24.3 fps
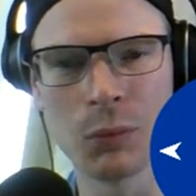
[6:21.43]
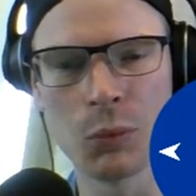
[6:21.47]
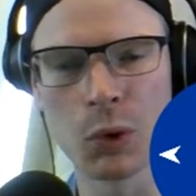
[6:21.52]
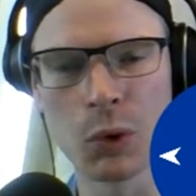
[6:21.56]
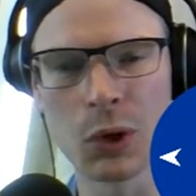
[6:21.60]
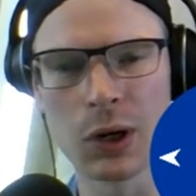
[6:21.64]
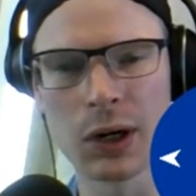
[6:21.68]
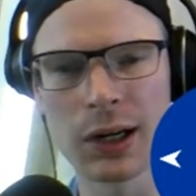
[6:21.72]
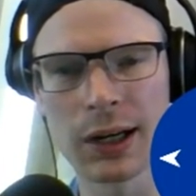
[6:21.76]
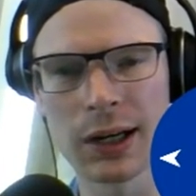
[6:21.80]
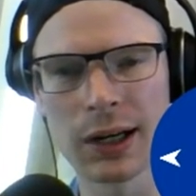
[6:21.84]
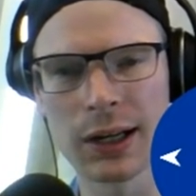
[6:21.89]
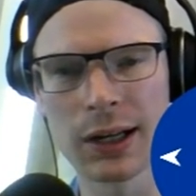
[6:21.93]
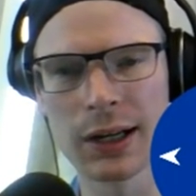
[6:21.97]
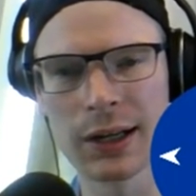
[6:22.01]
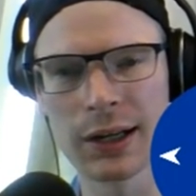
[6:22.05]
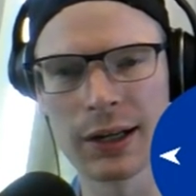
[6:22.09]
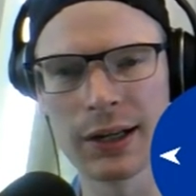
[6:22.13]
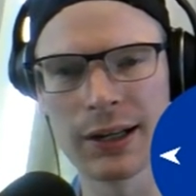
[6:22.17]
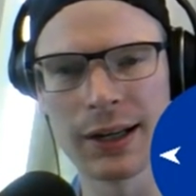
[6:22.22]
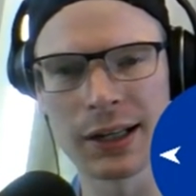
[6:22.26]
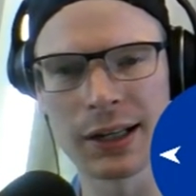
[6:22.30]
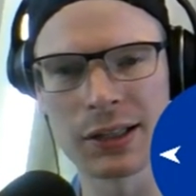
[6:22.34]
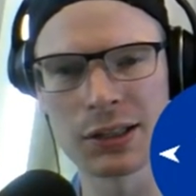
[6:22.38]
work
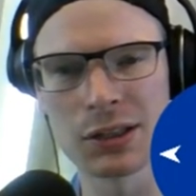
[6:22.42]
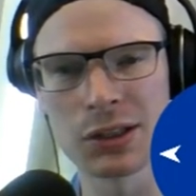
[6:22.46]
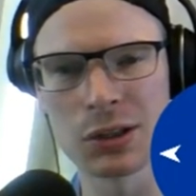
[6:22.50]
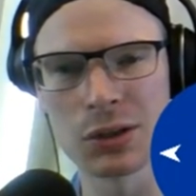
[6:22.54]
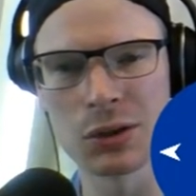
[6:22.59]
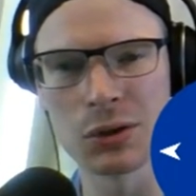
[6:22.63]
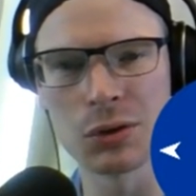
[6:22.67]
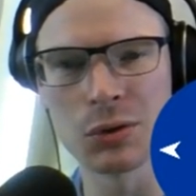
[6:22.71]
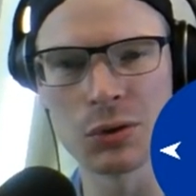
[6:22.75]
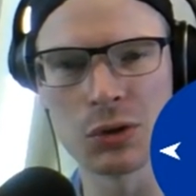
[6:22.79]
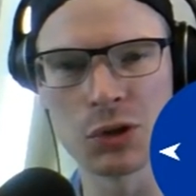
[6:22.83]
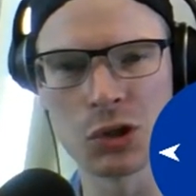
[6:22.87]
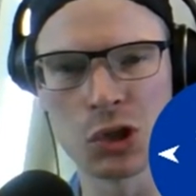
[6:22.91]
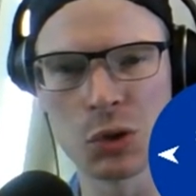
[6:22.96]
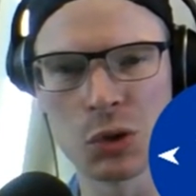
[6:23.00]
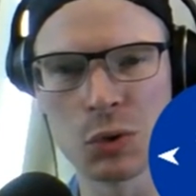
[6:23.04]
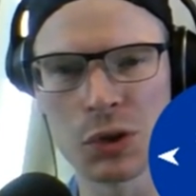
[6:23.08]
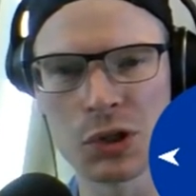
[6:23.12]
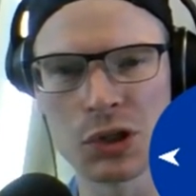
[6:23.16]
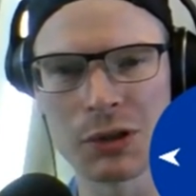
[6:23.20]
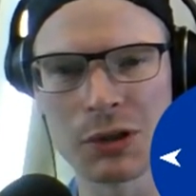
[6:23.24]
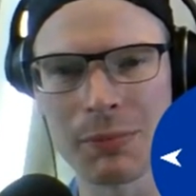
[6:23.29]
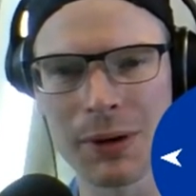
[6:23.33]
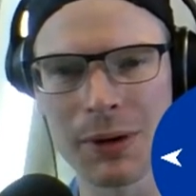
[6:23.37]
next to
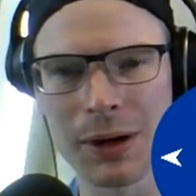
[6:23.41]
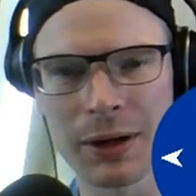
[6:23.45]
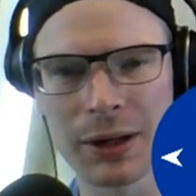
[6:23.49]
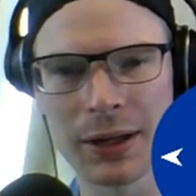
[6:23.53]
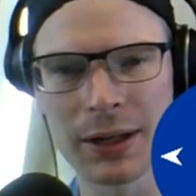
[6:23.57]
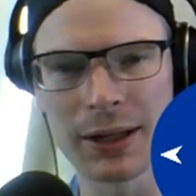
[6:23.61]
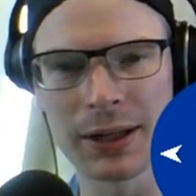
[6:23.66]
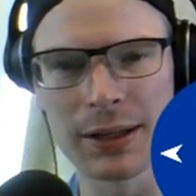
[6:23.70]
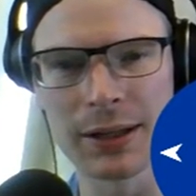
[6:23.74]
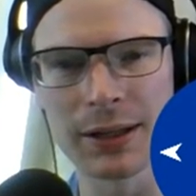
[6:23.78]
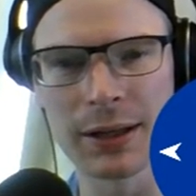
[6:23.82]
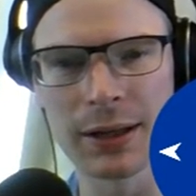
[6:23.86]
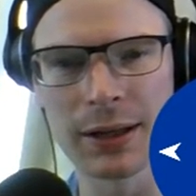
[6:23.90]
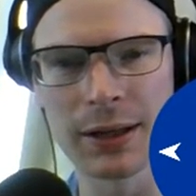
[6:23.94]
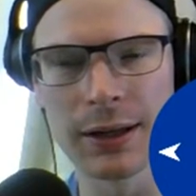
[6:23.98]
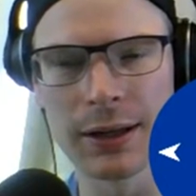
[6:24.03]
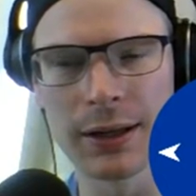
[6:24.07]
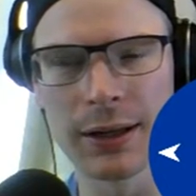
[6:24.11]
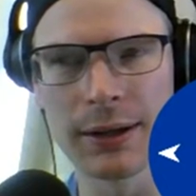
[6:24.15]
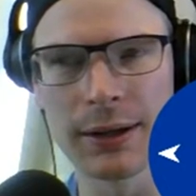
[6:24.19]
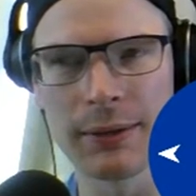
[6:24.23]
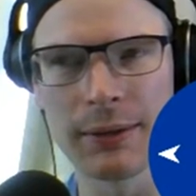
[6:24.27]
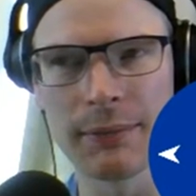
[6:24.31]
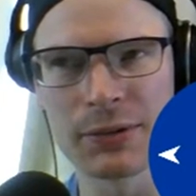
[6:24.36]
Jewish American
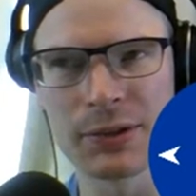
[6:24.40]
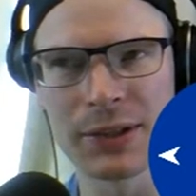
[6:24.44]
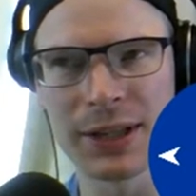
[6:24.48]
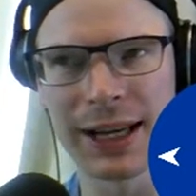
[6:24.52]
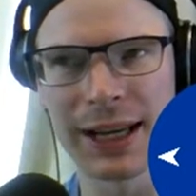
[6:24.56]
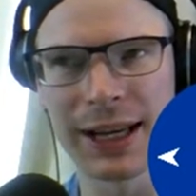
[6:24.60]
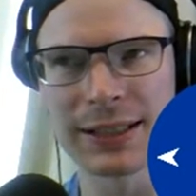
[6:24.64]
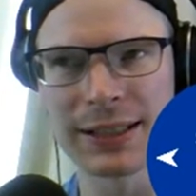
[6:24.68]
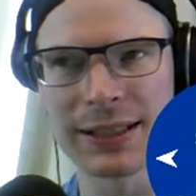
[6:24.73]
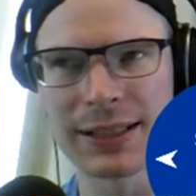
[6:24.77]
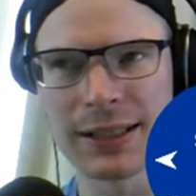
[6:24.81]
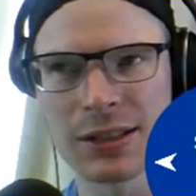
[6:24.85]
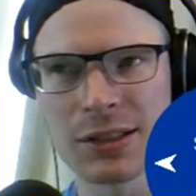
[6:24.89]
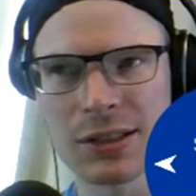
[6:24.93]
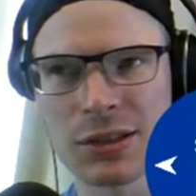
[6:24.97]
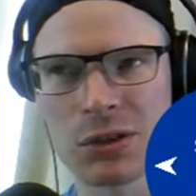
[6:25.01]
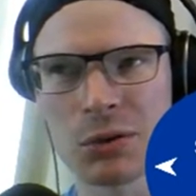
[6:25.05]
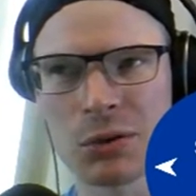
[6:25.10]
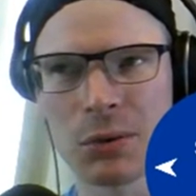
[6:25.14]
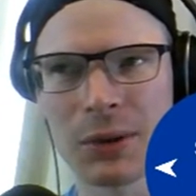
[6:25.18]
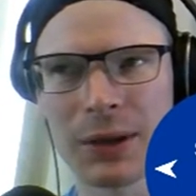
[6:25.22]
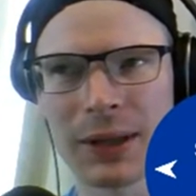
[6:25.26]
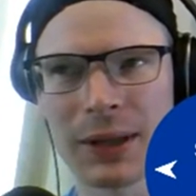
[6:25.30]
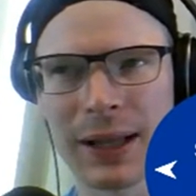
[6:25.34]

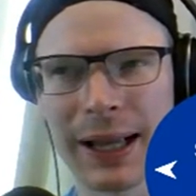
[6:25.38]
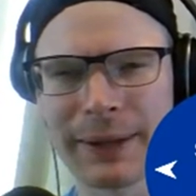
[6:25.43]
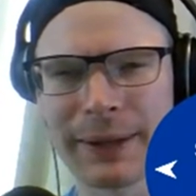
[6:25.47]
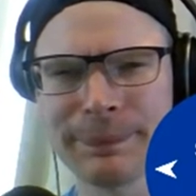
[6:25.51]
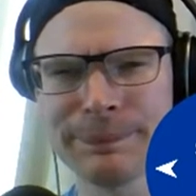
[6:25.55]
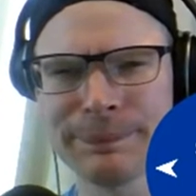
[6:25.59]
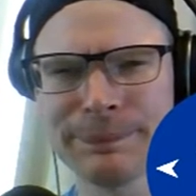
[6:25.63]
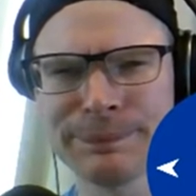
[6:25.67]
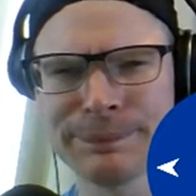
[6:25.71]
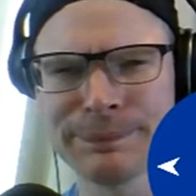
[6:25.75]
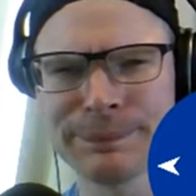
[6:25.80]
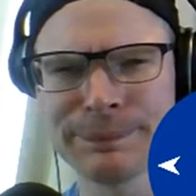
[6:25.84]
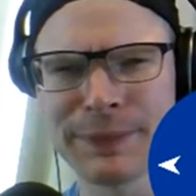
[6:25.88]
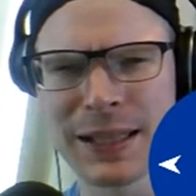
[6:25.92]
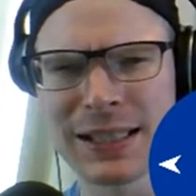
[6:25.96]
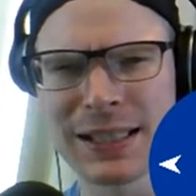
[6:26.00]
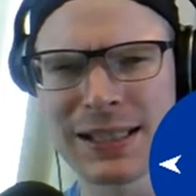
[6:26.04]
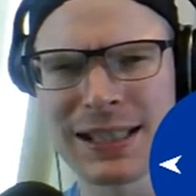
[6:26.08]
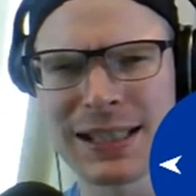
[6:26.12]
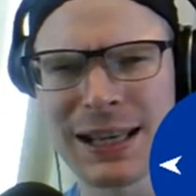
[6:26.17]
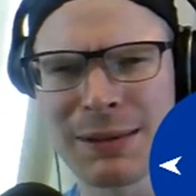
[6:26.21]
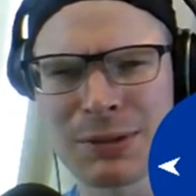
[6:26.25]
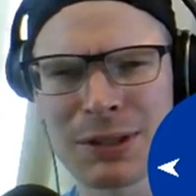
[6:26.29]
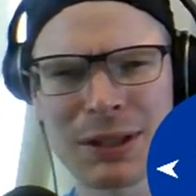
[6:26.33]
scientists who were like,
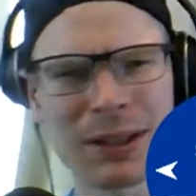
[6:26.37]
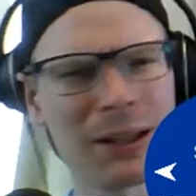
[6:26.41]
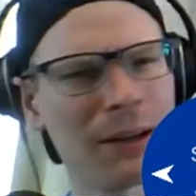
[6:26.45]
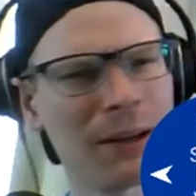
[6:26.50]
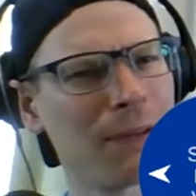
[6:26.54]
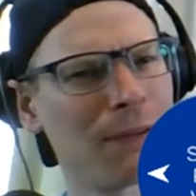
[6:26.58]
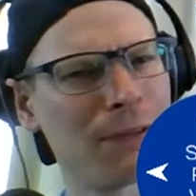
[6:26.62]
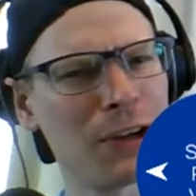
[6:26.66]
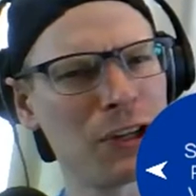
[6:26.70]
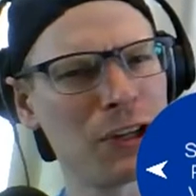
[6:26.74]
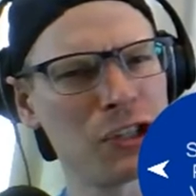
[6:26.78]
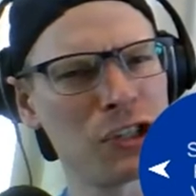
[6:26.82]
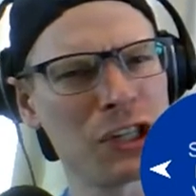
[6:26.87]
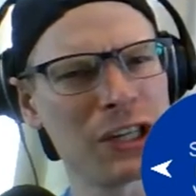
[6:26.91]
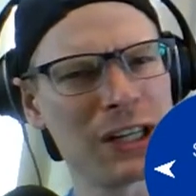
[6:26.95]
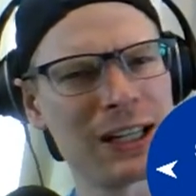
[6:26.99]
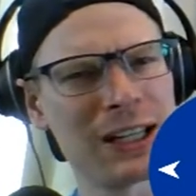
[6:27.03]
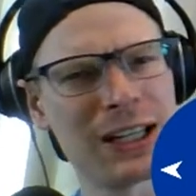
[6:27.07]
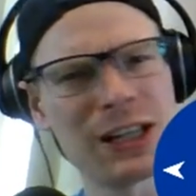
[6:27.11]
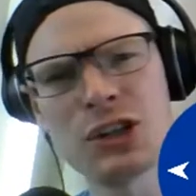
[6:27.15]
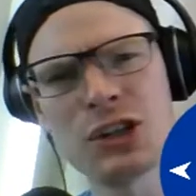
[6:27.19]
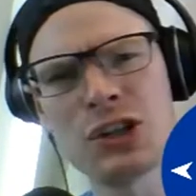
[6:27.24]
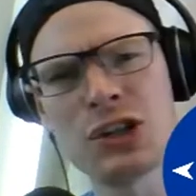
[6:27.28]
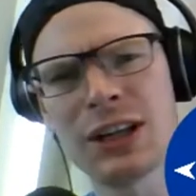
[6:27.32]
this seems a little
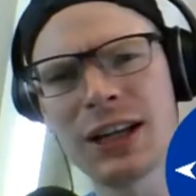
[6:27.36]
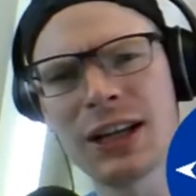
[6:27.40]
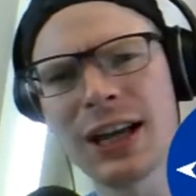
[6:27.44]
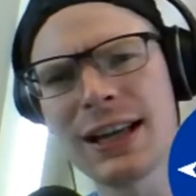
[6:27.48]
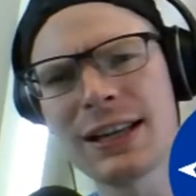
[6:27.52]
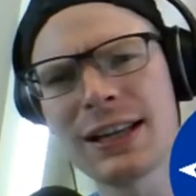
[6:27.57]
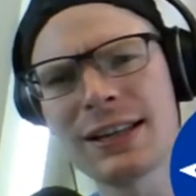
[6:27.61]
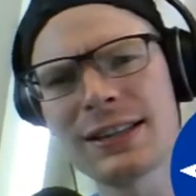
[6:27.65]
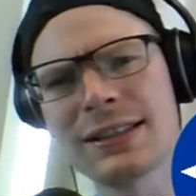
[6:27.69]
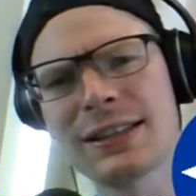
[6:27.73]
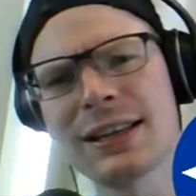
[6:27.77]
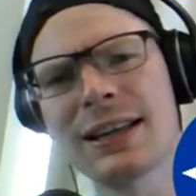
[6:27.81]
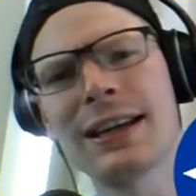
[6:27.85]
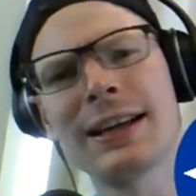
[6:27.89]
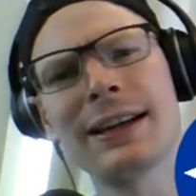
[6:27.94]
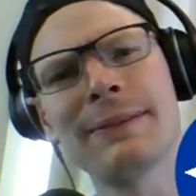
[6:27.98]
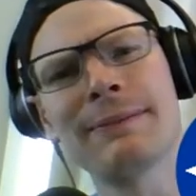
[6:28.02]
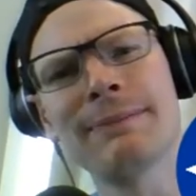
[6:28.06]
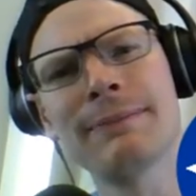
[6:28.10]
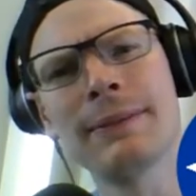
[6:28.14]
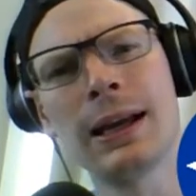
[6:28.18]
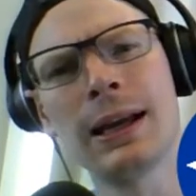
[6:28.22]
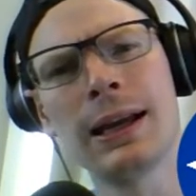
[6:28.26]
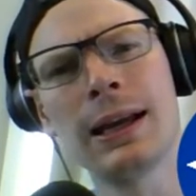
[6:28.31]
fishy. Didn't you guys
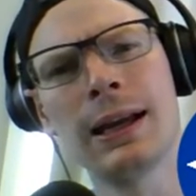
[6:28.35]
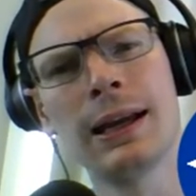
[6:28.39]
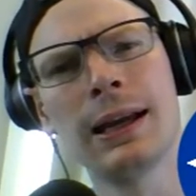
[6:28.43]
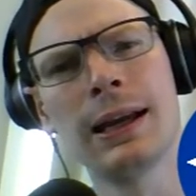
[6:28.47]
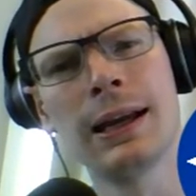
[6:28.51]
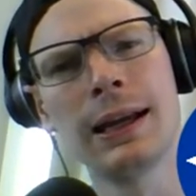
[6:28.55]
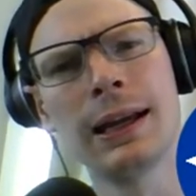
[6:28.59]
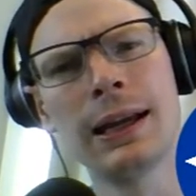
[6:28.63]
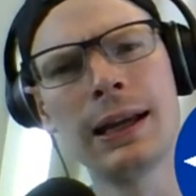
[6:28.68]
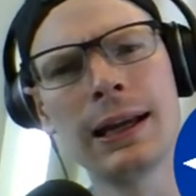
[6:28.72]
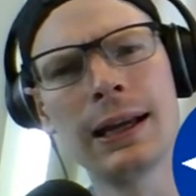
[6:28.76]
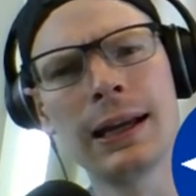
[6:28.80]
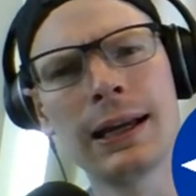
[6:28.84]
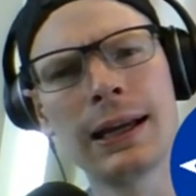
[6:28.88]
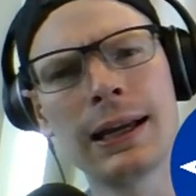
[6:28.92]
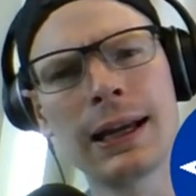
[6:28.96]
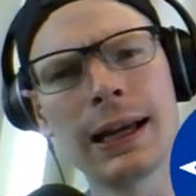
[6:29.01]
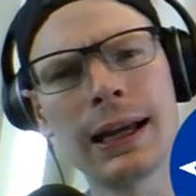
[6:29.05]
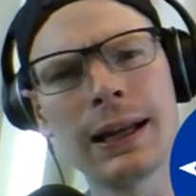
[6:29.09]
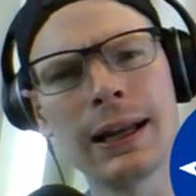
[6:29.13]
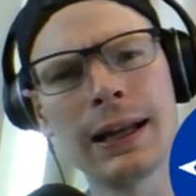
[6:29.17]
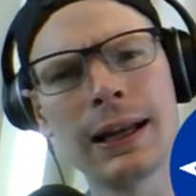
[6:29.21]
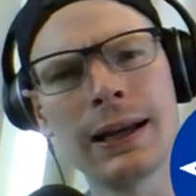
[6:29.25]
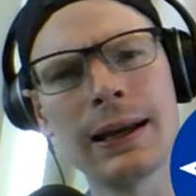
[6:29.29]
kind
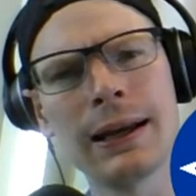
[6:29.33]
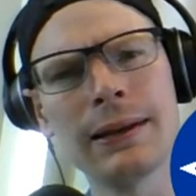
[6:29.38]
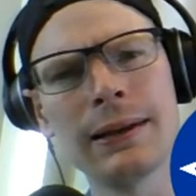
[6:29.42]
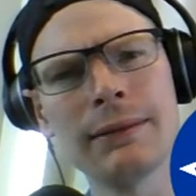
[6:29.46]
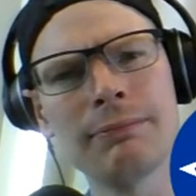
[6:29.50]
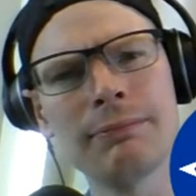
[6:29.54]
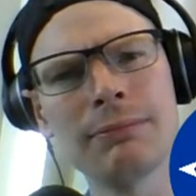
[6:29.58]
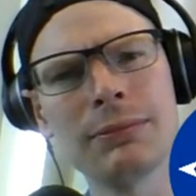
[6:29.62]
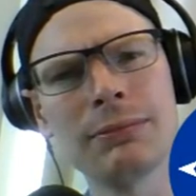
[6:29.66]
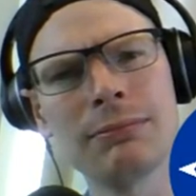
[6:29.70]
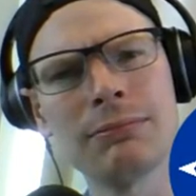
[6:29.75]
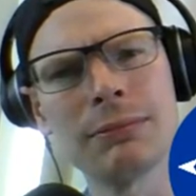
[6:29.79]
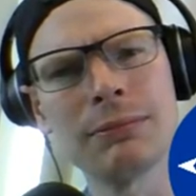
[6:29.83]
of,